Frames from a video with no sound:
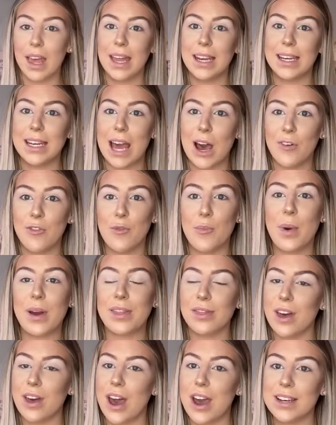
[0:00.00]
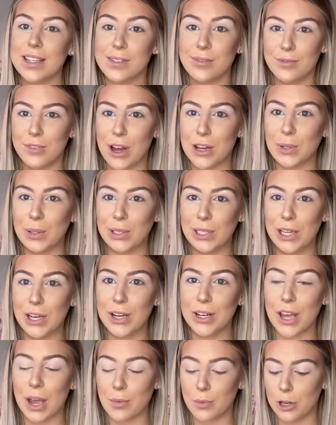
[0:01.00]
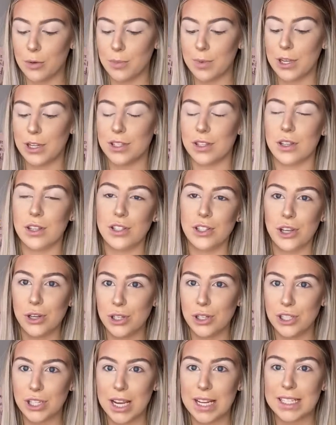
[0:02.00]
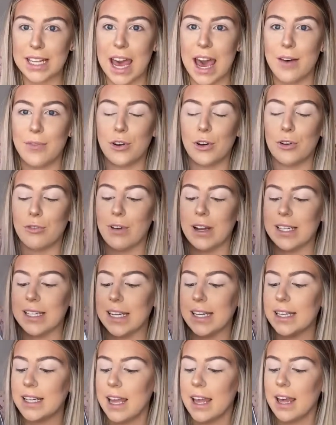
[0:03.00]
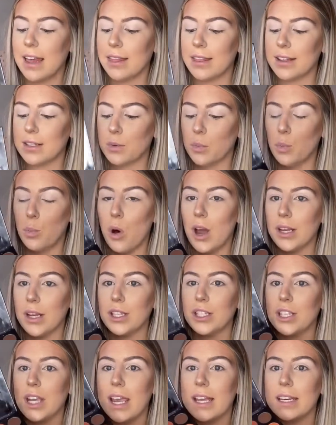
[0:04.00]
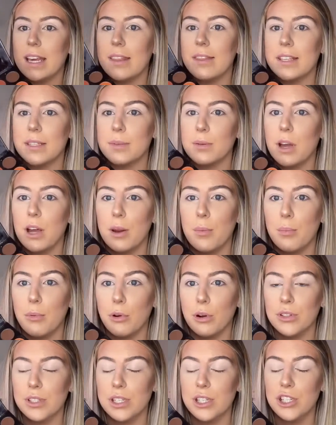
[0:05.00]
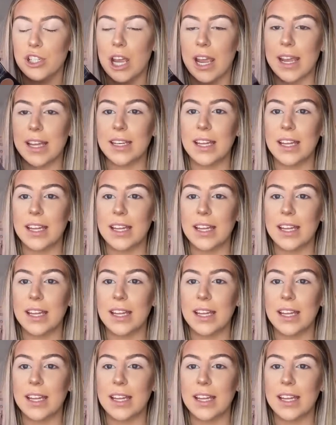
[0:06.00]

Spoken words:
Now for my third and final look, I'm going to be using the two shades I haven't already, this wine shade and this kind of bronzy shade,